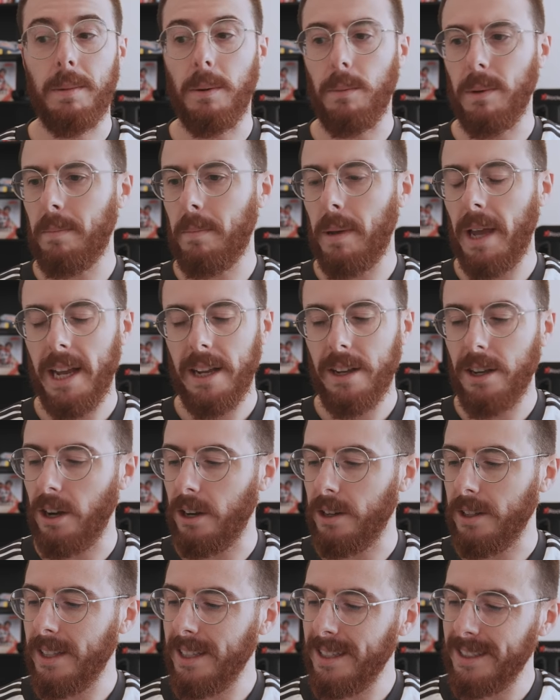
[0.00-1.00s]
But with
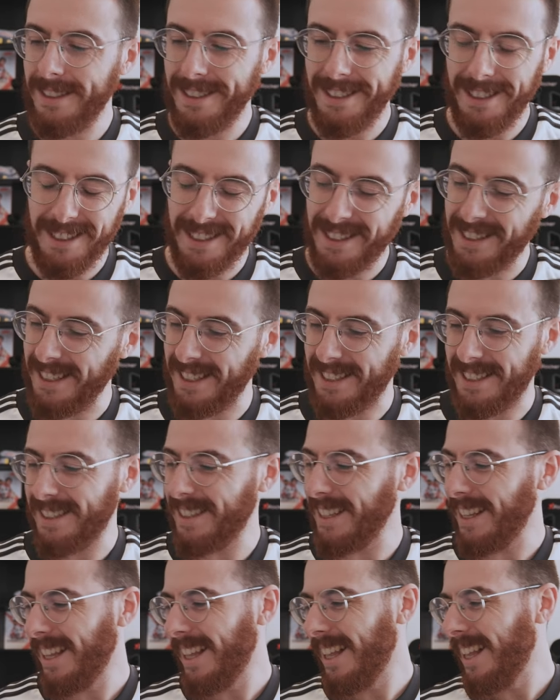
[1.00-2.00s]
Pecco, there's just this.